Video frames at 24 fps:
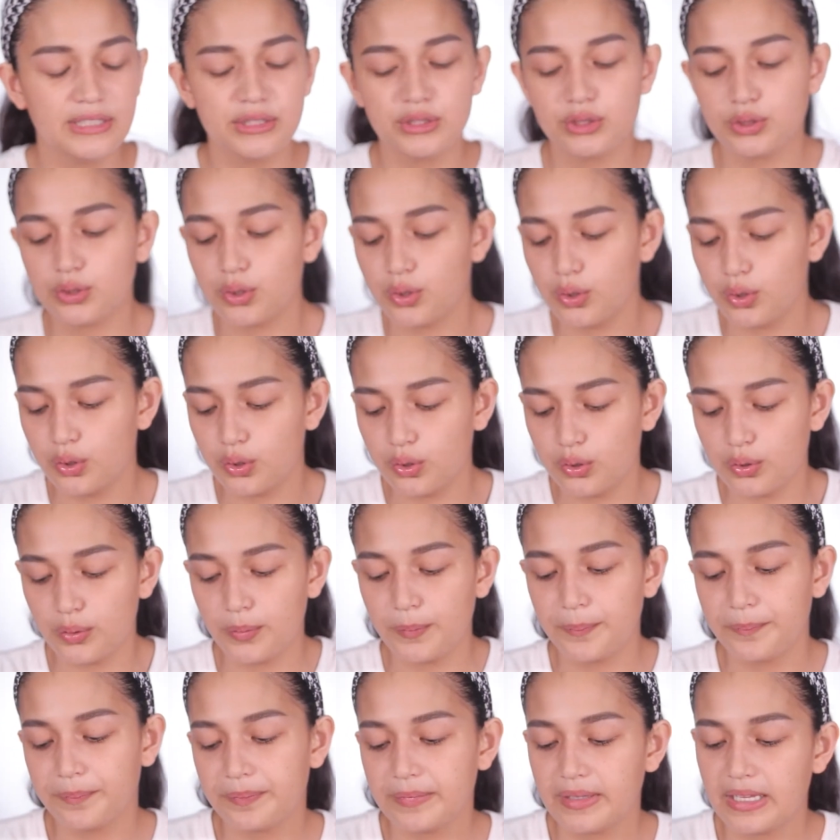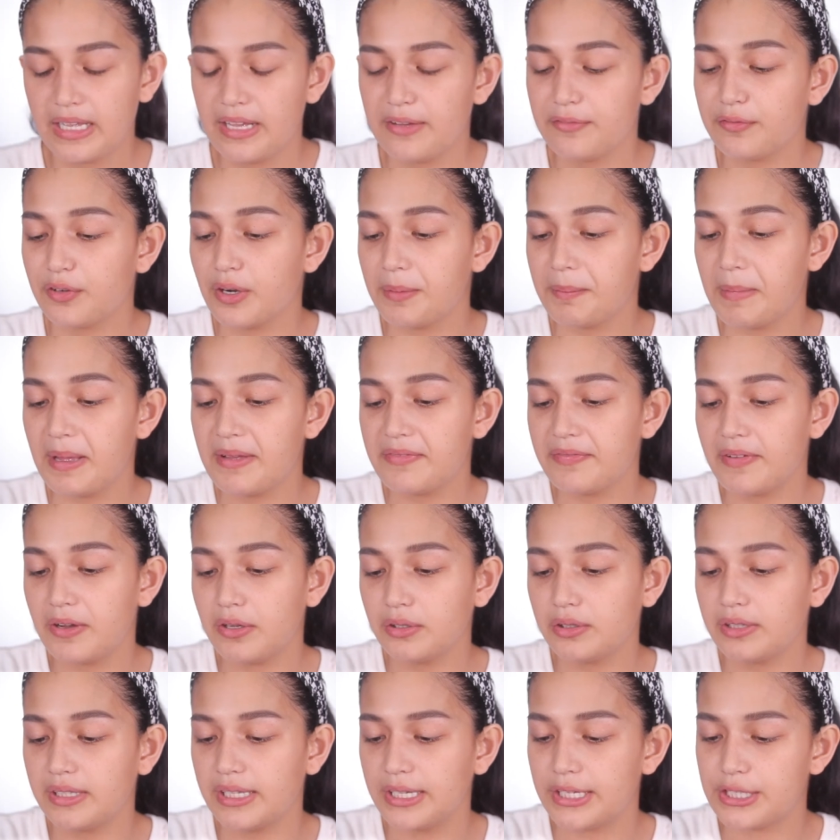so for my
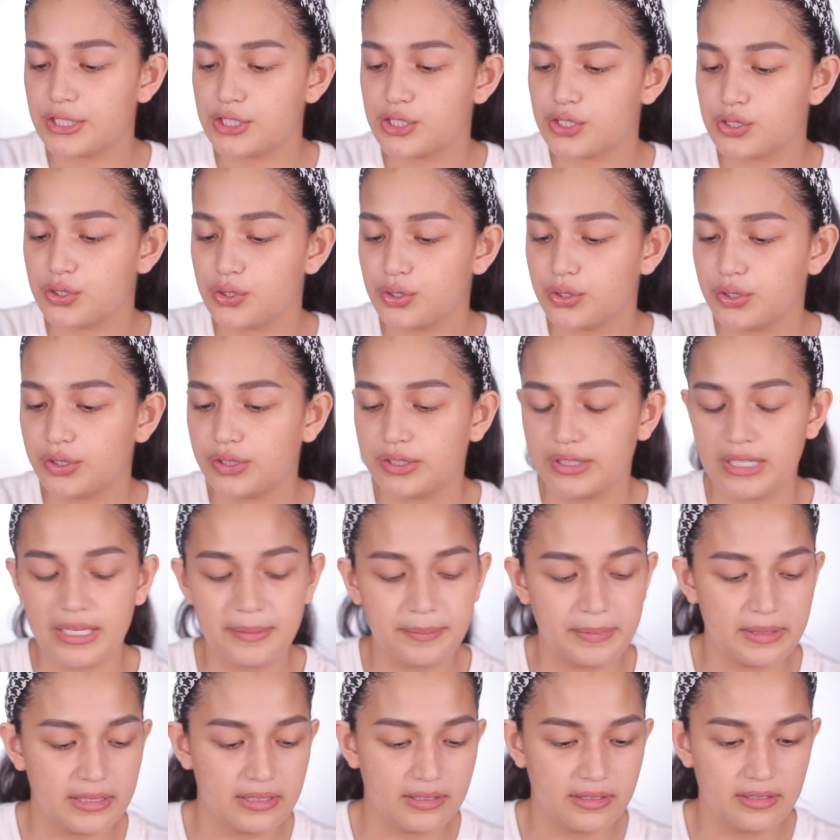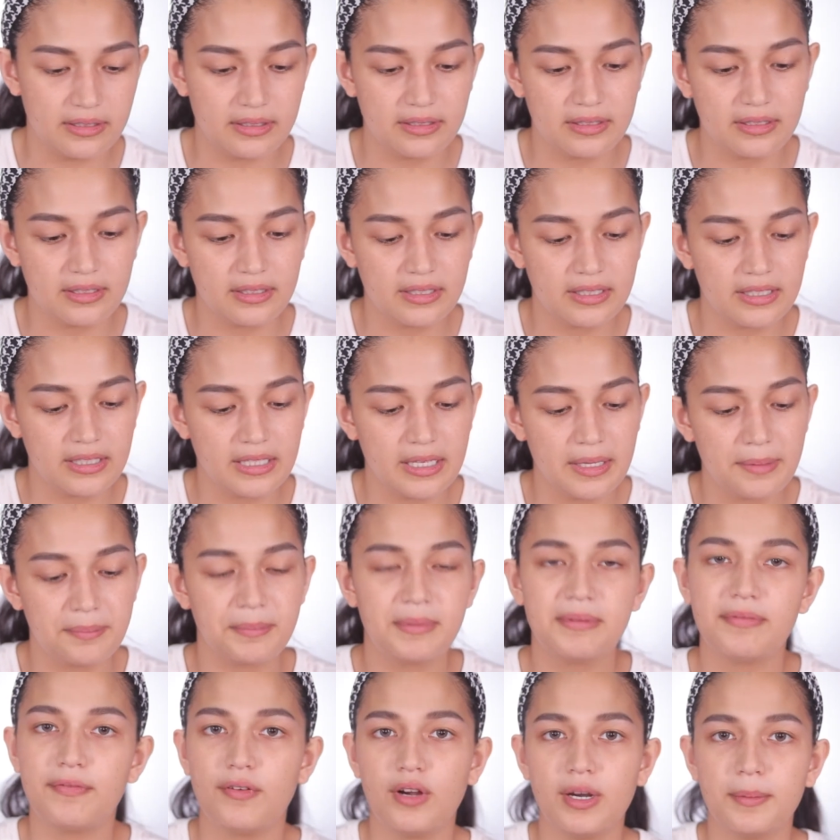foundation, I mean,
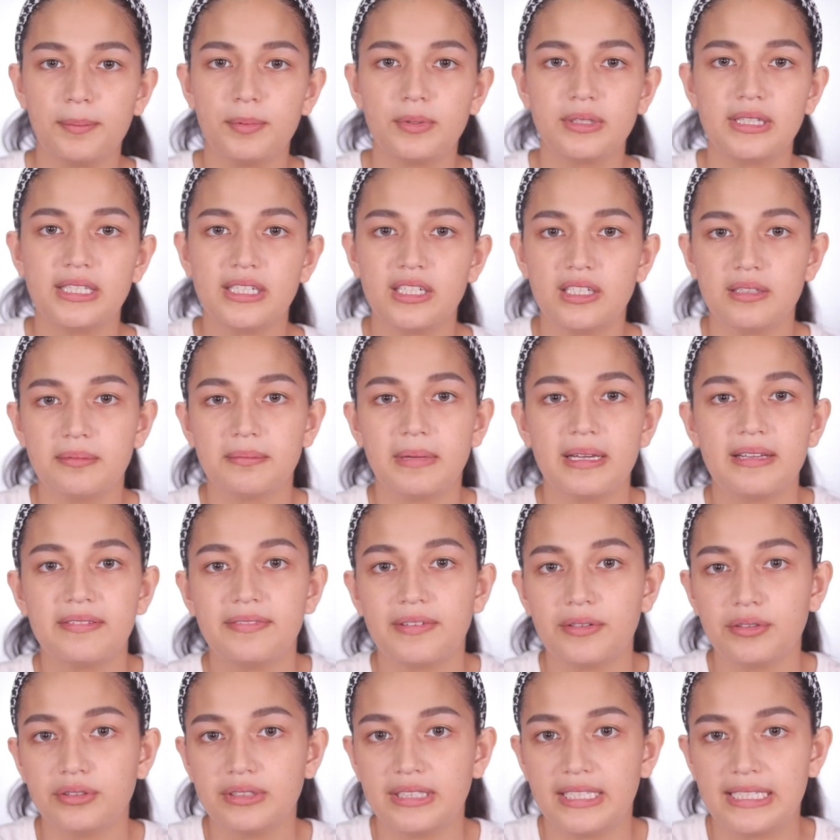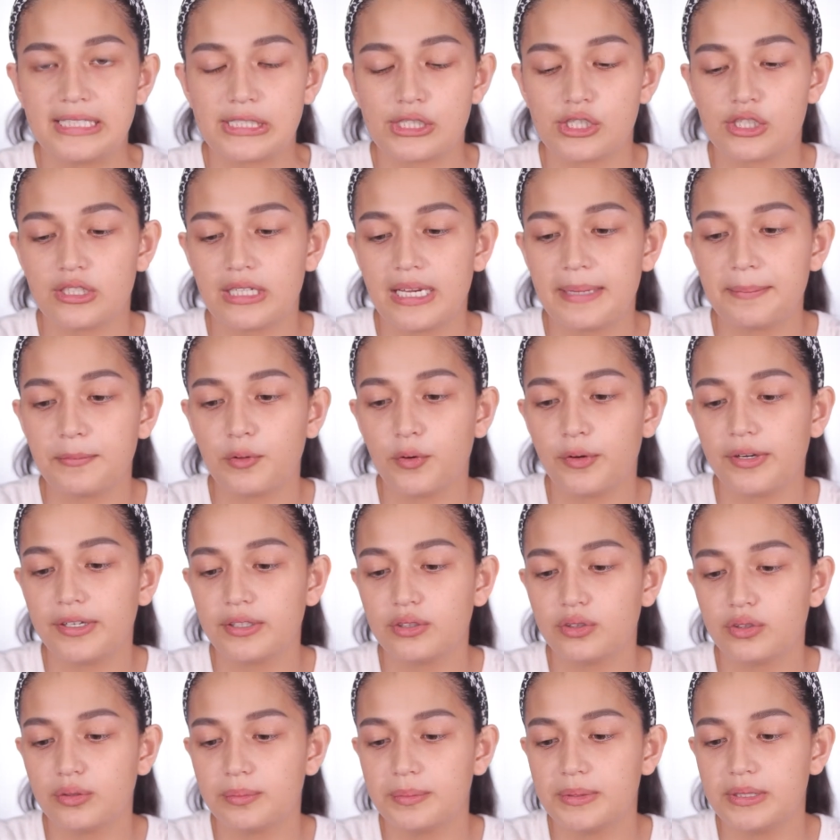before putting on my foundation, I'm going
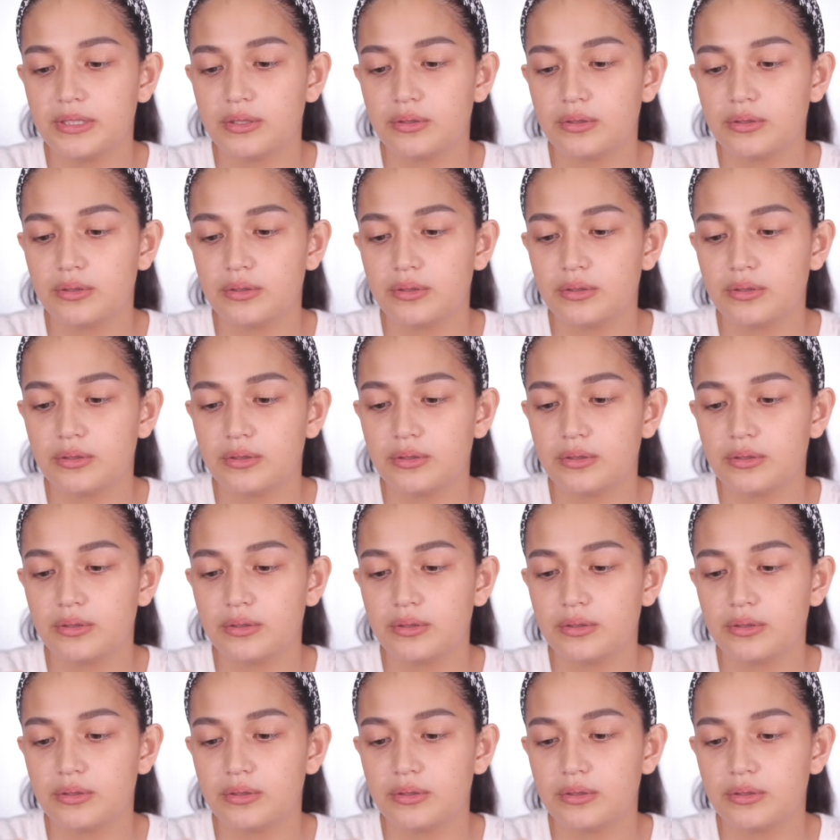to be